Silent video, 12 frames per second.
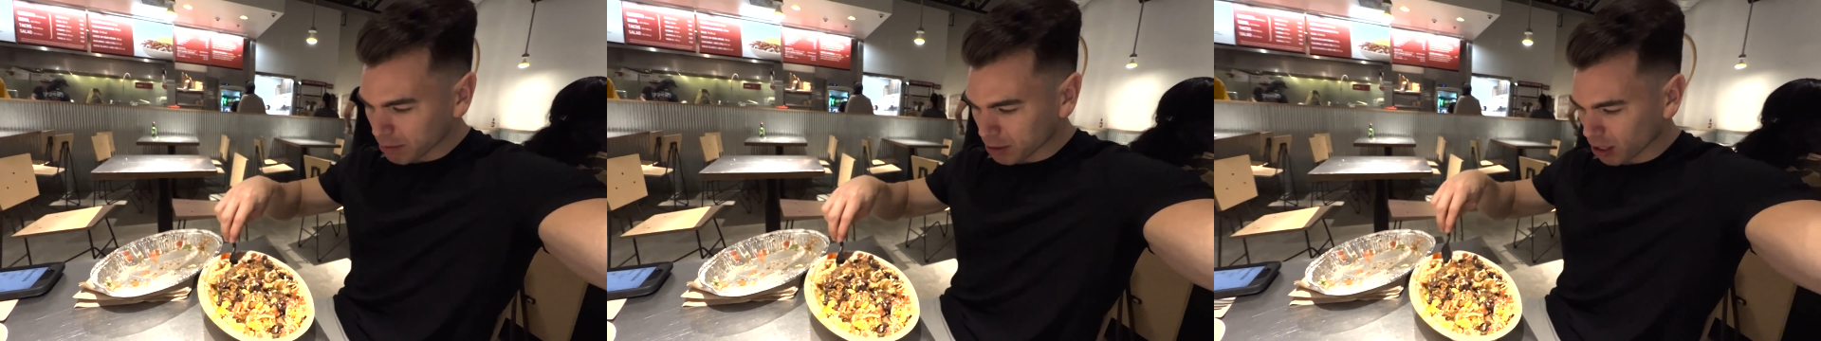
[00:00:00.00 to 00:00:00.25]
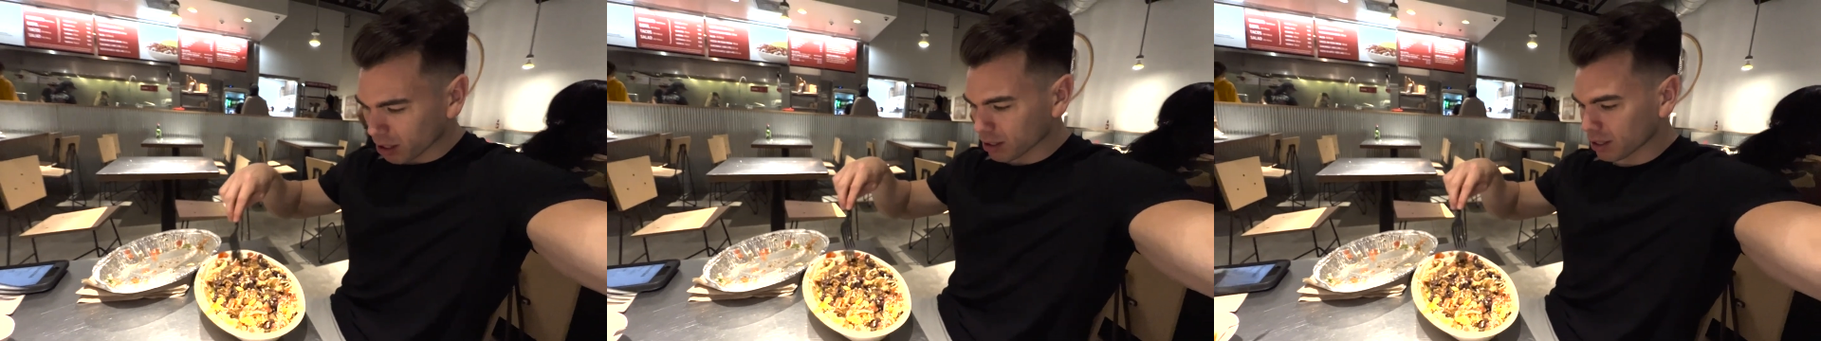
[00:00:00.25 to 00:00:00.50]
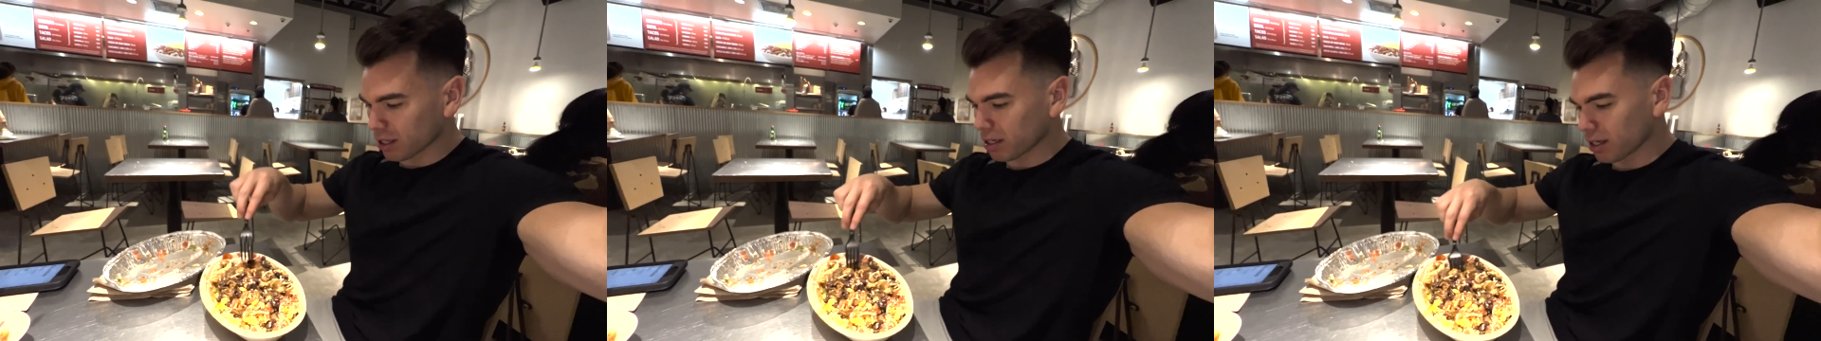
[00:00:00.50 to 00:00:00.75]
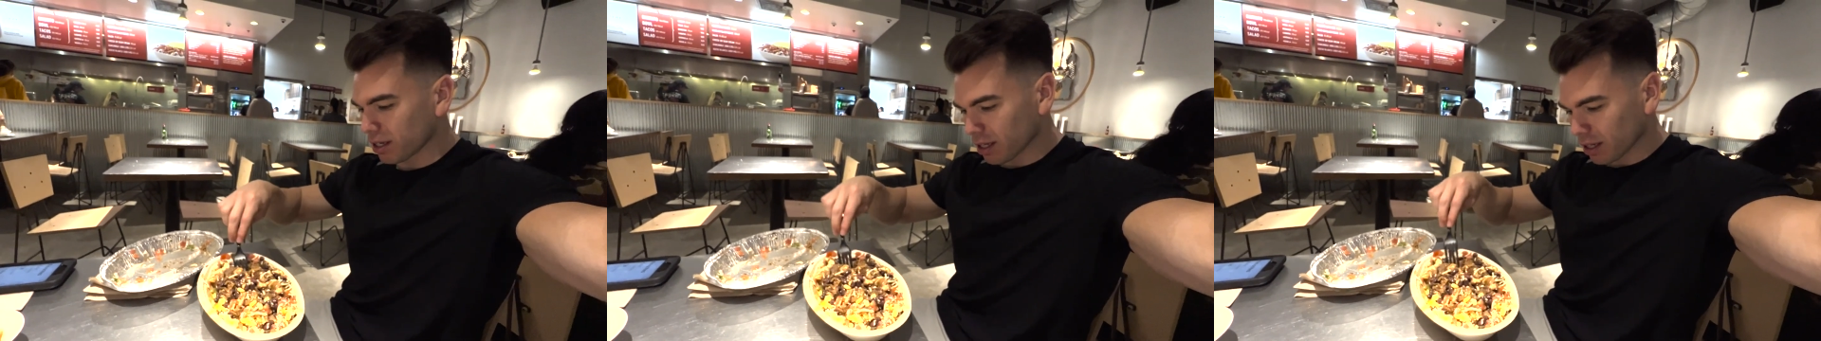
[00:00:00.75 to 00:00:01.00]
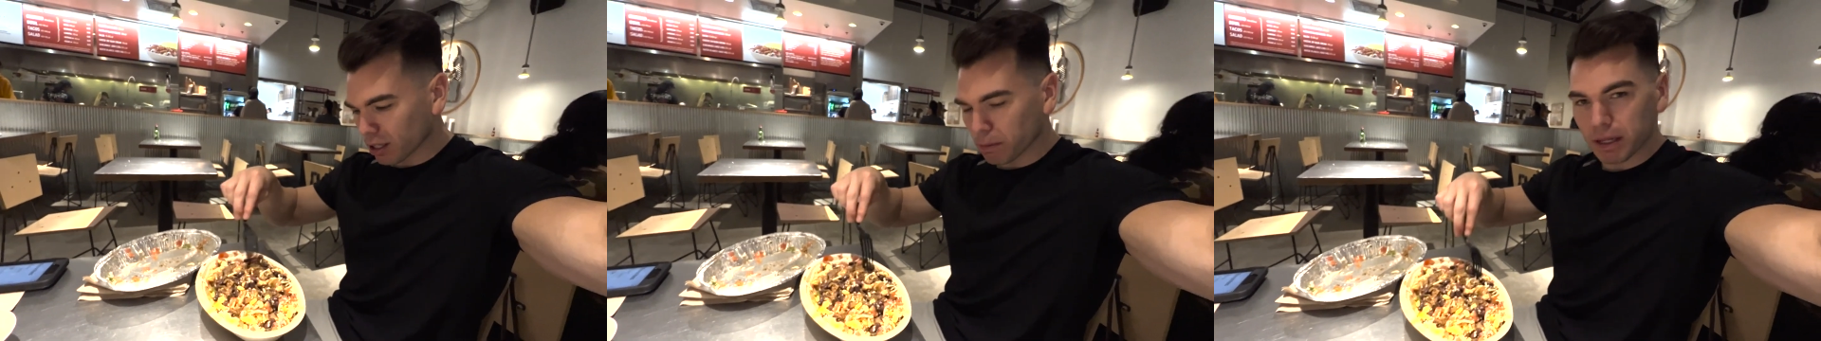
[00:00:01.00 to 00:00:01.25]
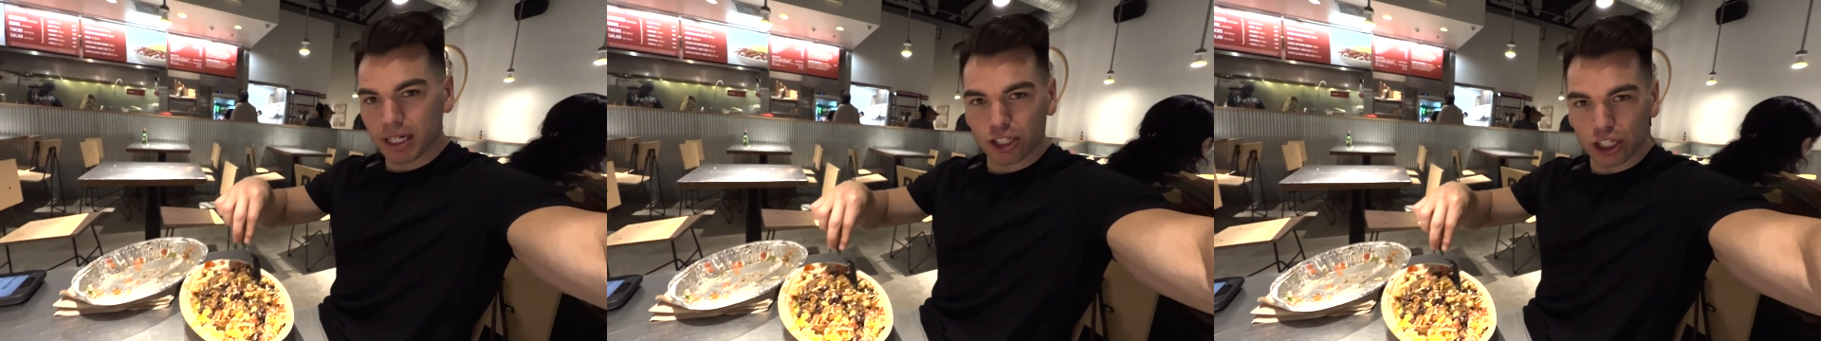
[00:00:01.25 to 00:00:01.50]
salsa, a little
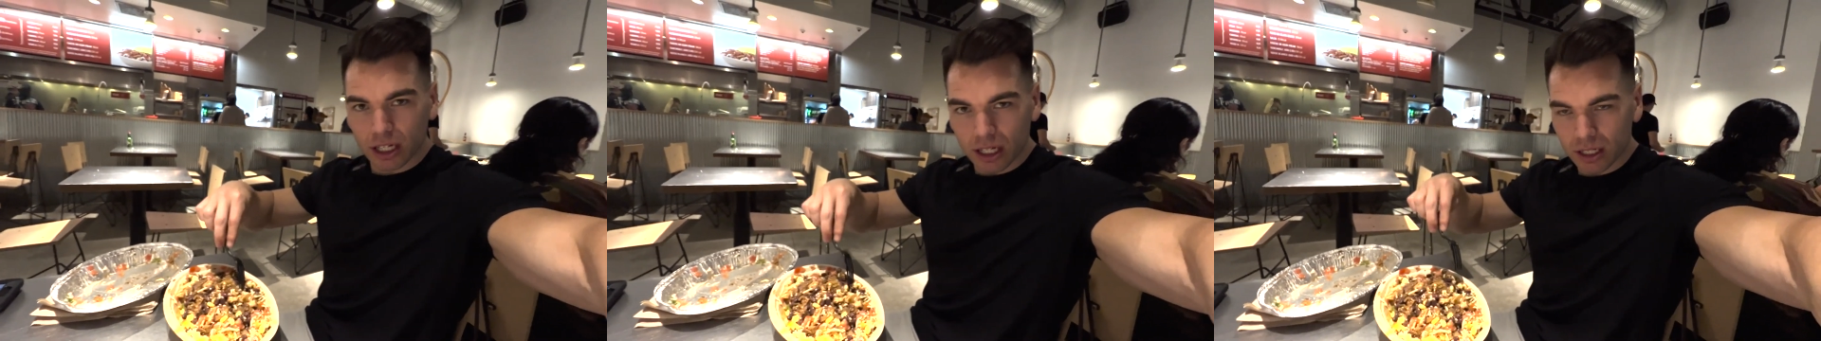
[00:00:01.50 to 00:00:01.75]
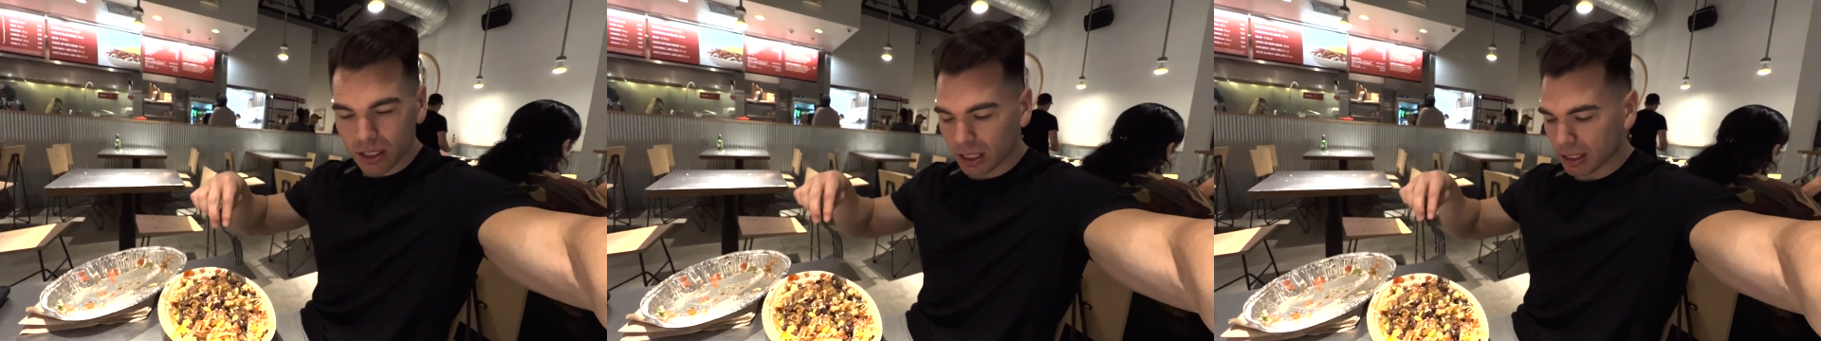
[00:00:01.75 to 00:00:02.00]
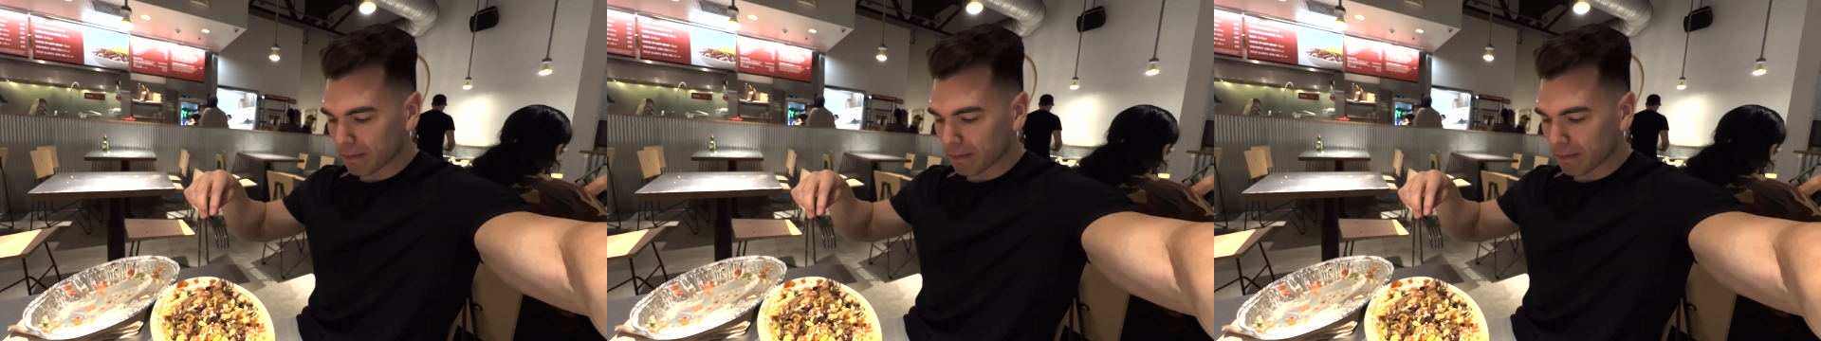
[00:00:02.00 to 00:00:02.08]
bit of cheese.